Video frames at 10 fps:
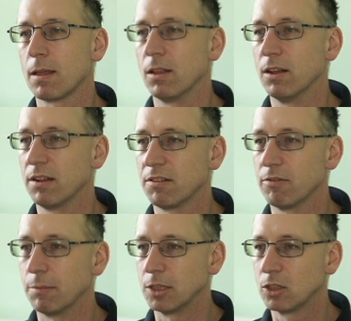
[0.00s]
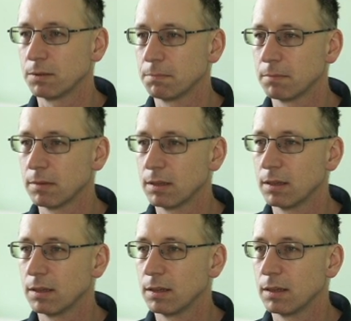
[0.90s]
No, that's rubbish.
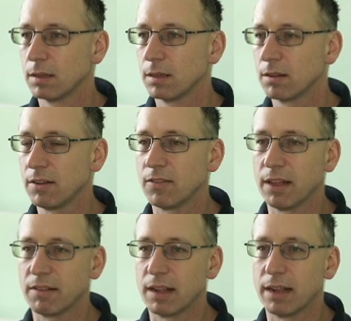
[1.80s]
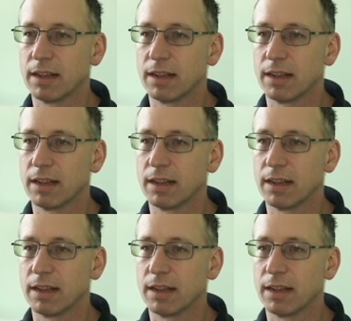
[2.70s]
Let's leave that as that.